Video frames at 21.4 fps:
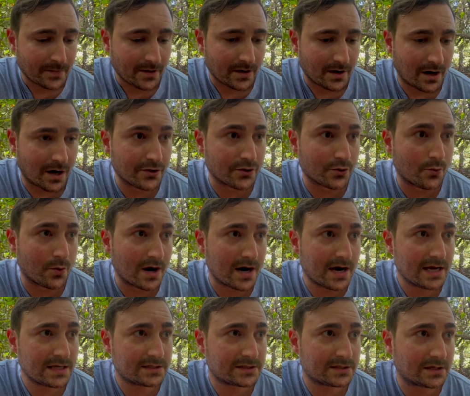
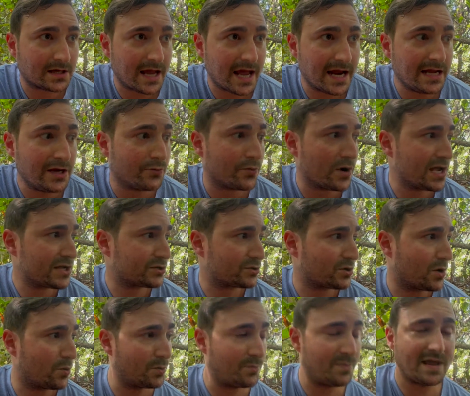Otherwise, any
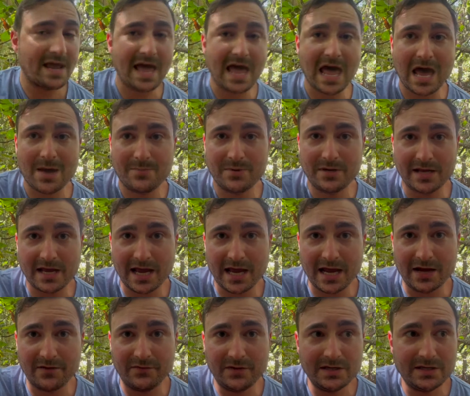restaurant would be happy to
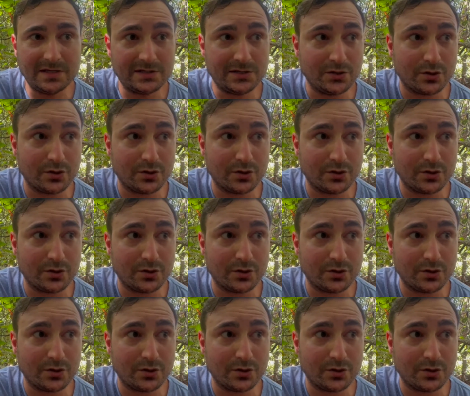have these.